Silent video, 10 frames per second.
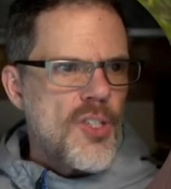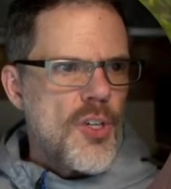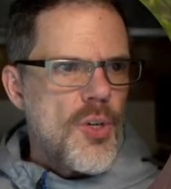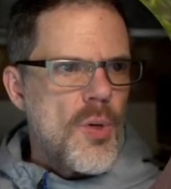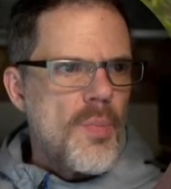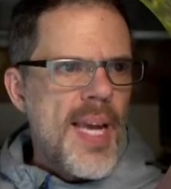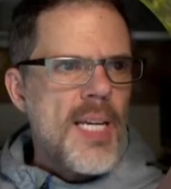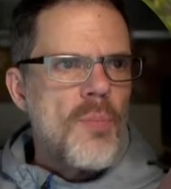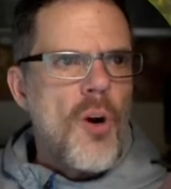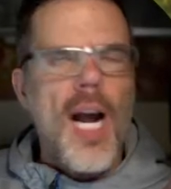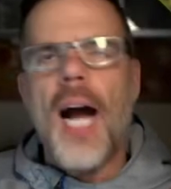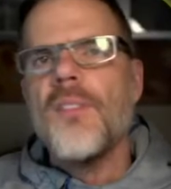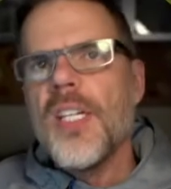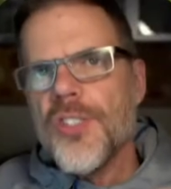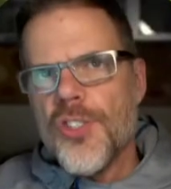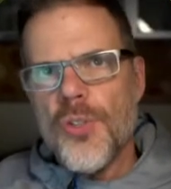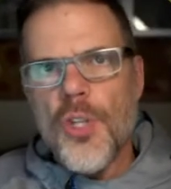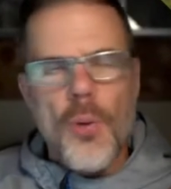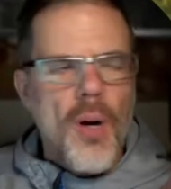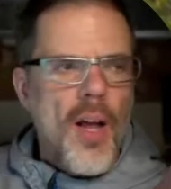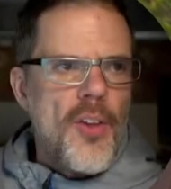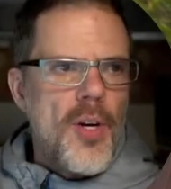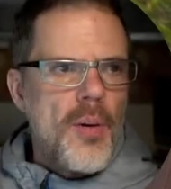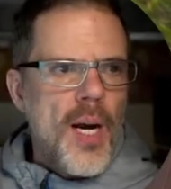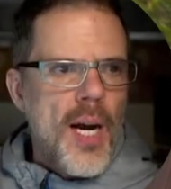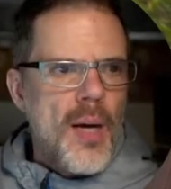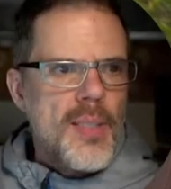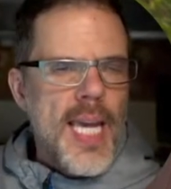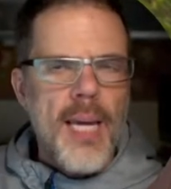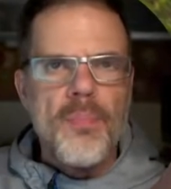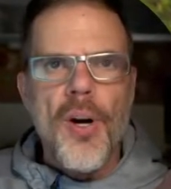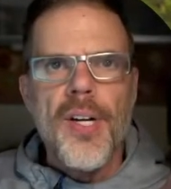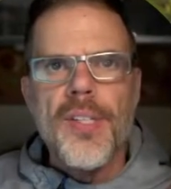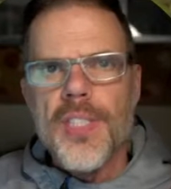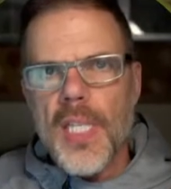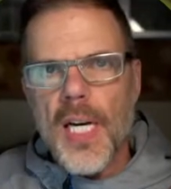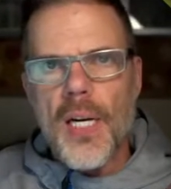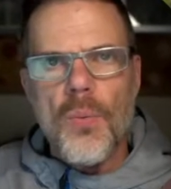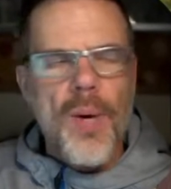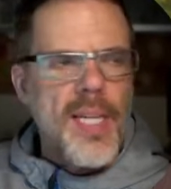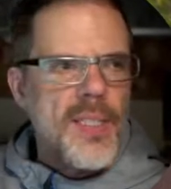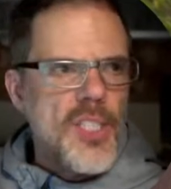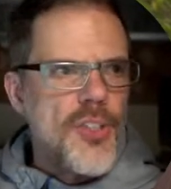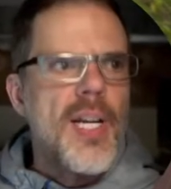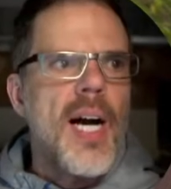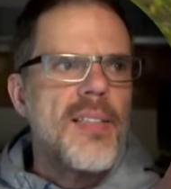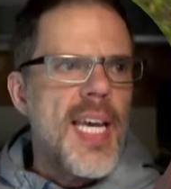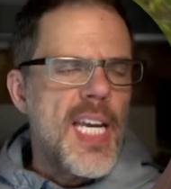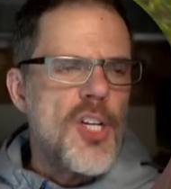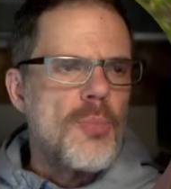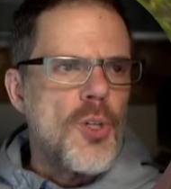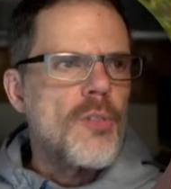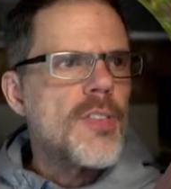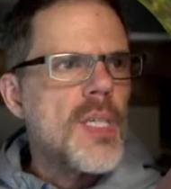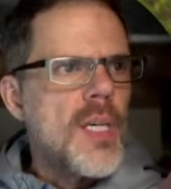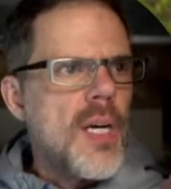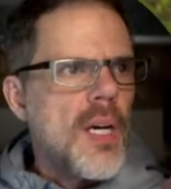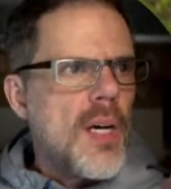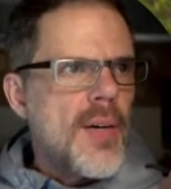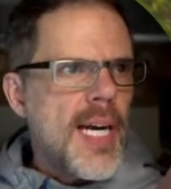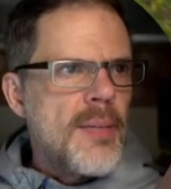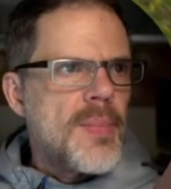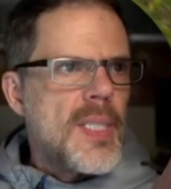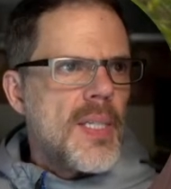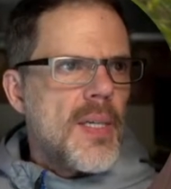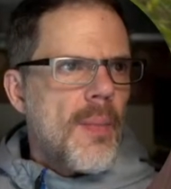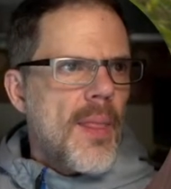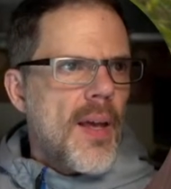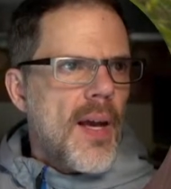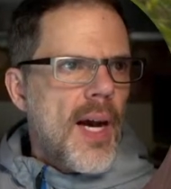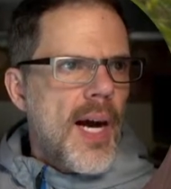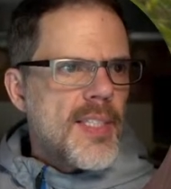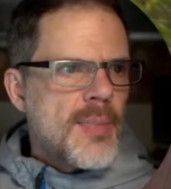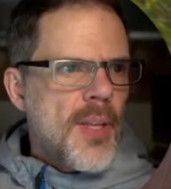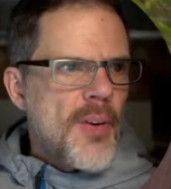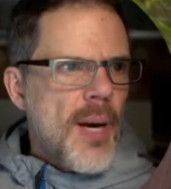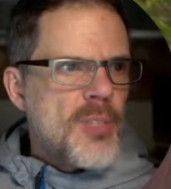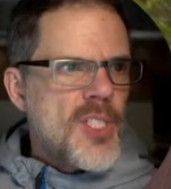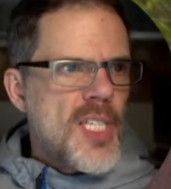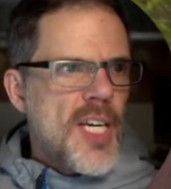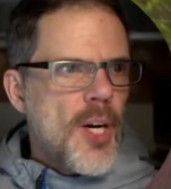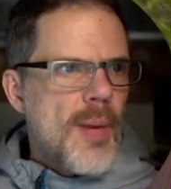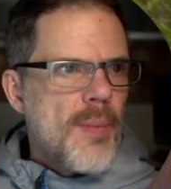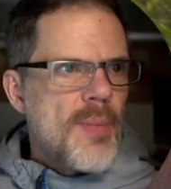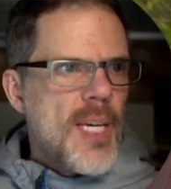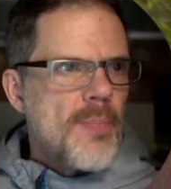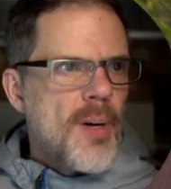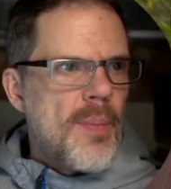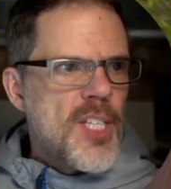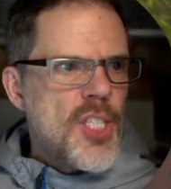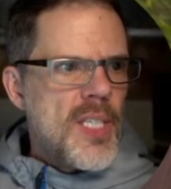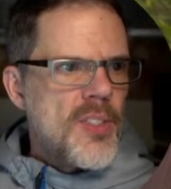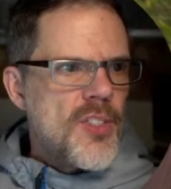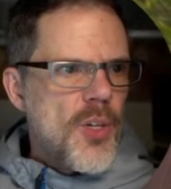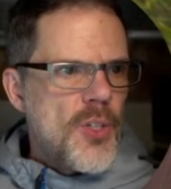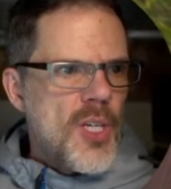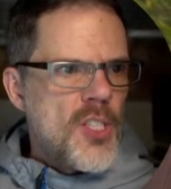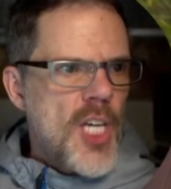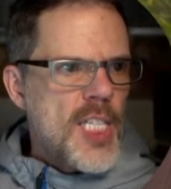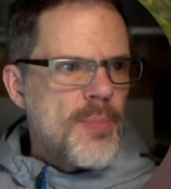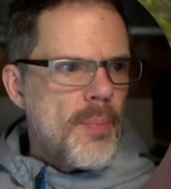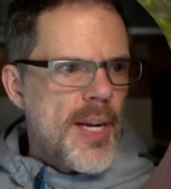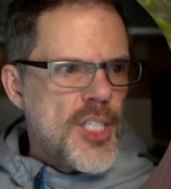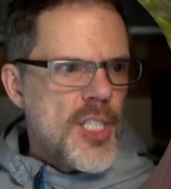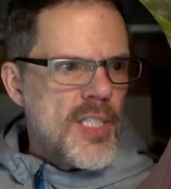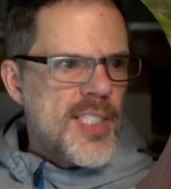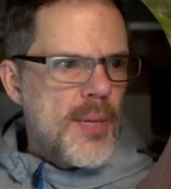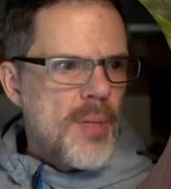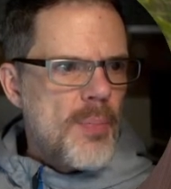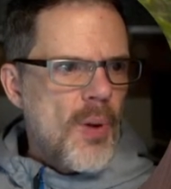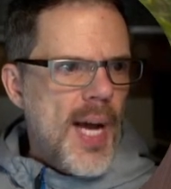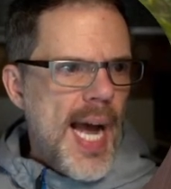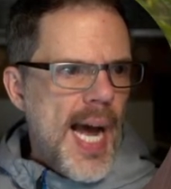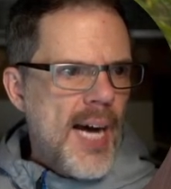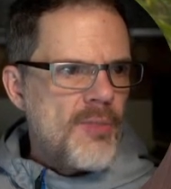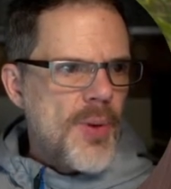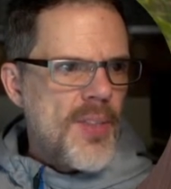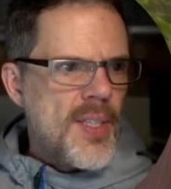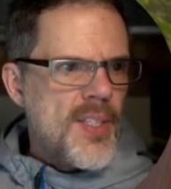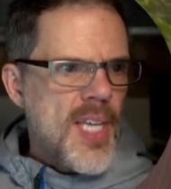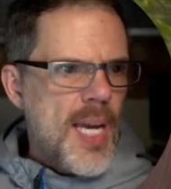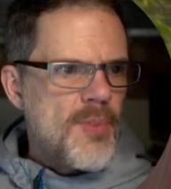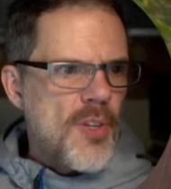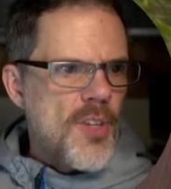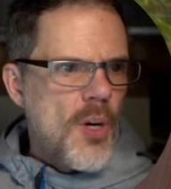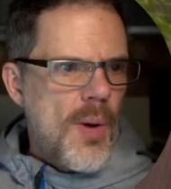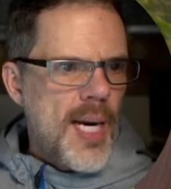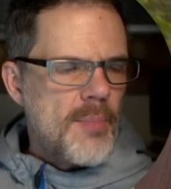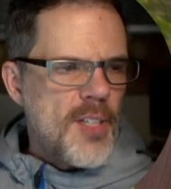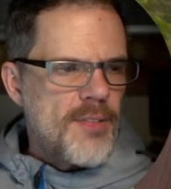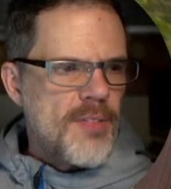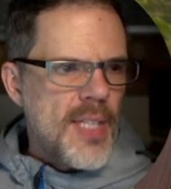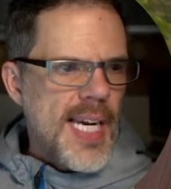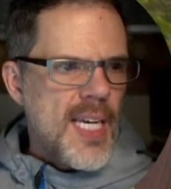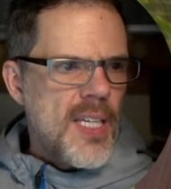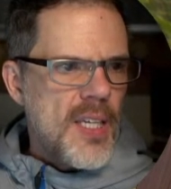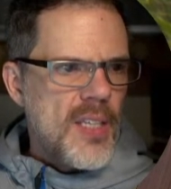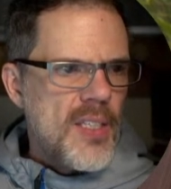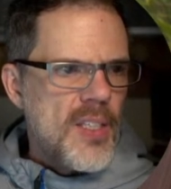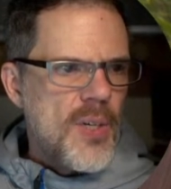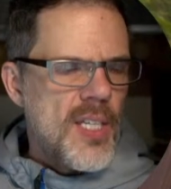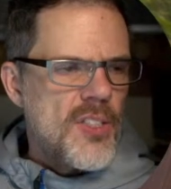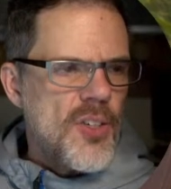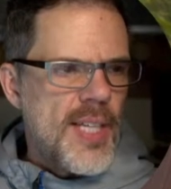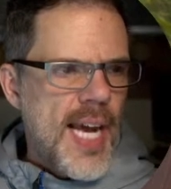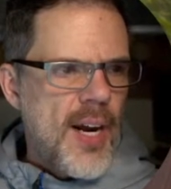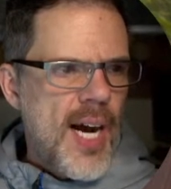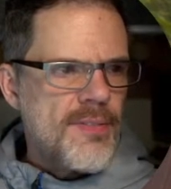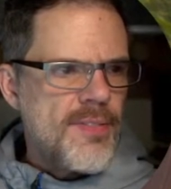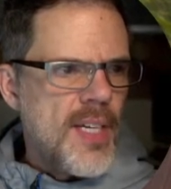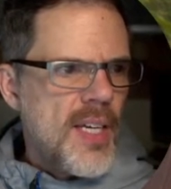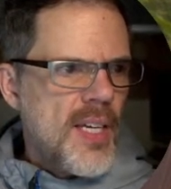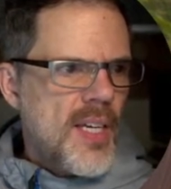to make it more obvious to your other game partners when you're done taking your move. Okay. Some other options in here might be permissions. So you can change permissions that people have within this game. So if you don't want them to flick, you can turn that off.